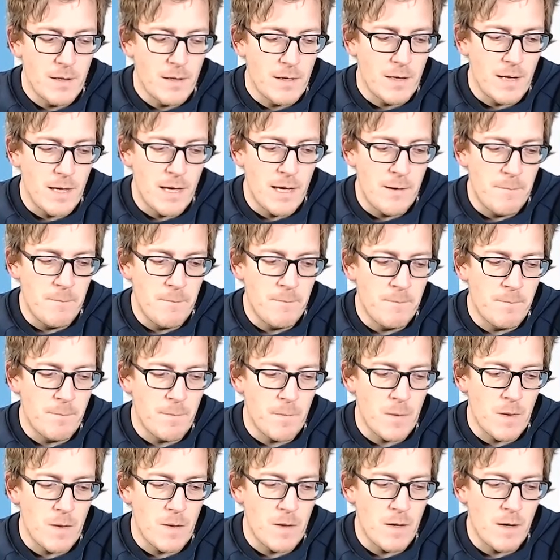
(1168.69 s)

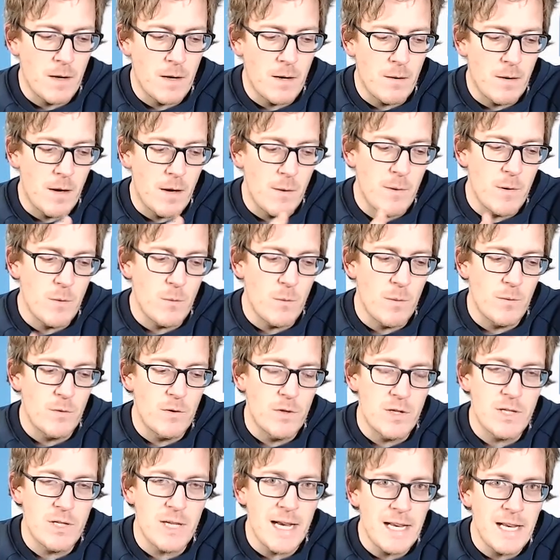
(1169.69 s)
I mean,
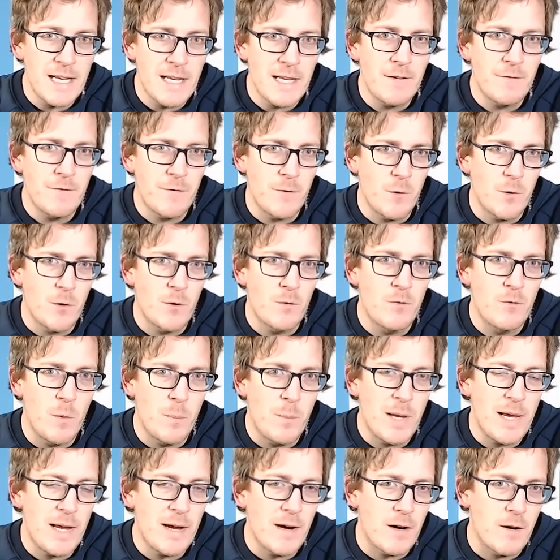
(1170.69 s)
designing for
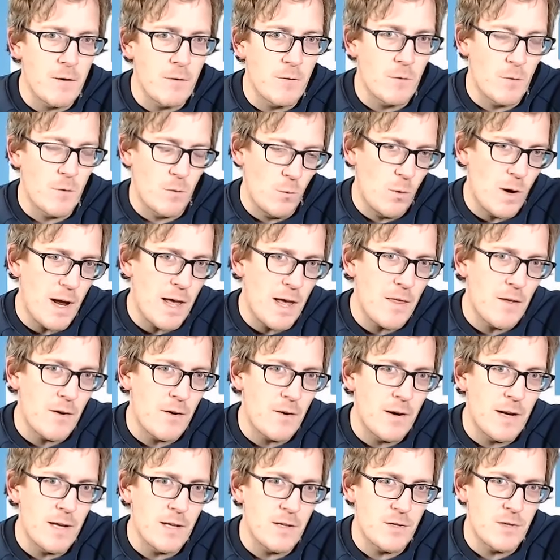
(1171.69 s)
repair, whether
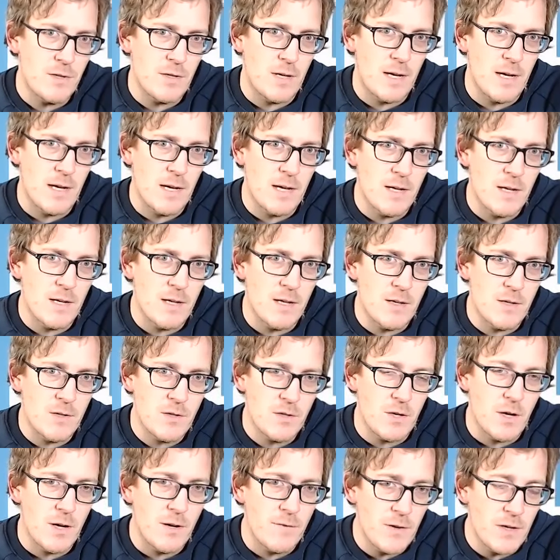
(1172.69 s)
it's a
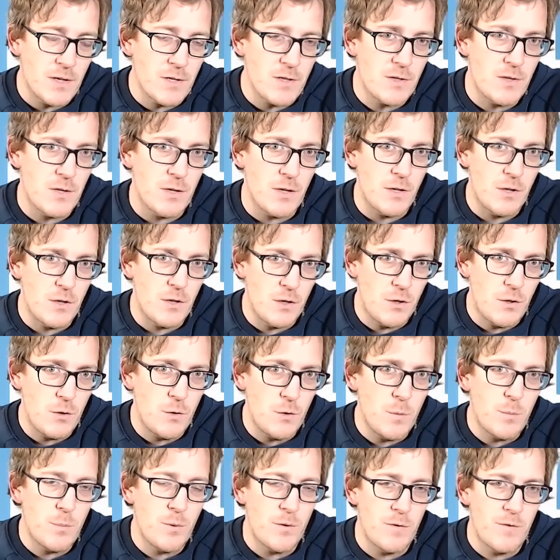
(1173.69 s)
service that
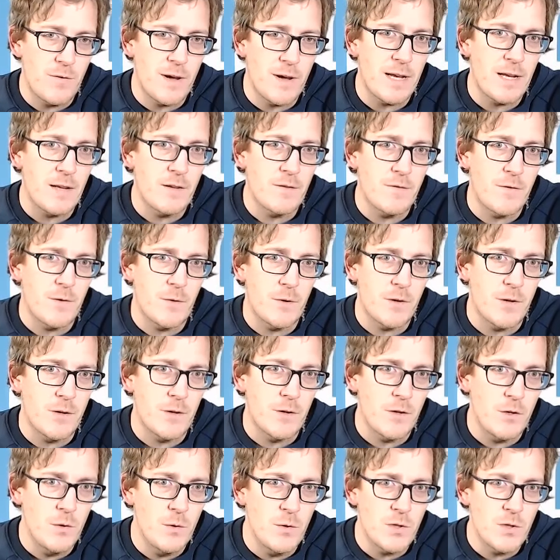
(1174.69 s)
you provide for your
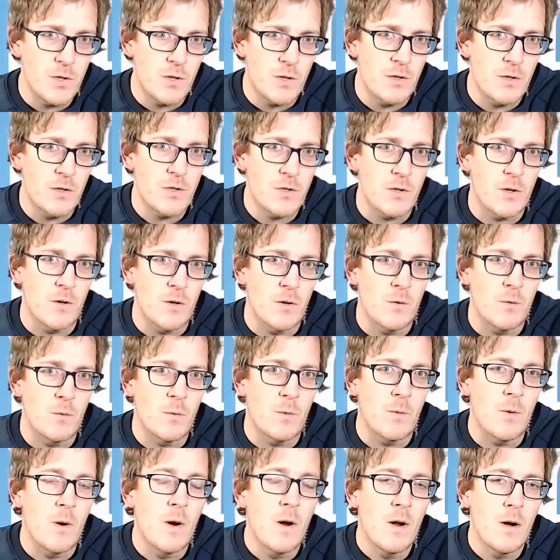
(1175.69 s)
users
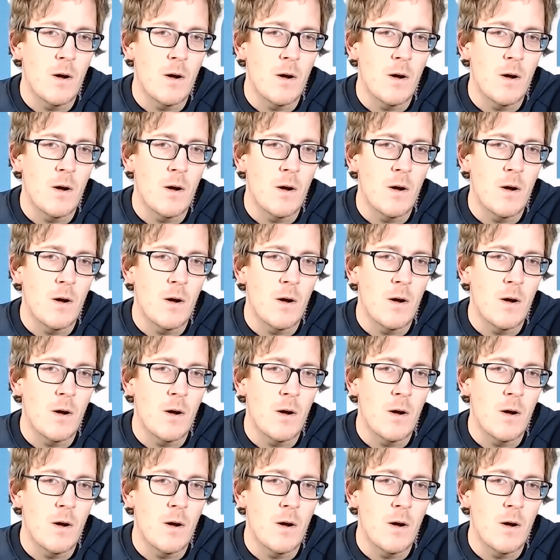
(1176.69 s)
or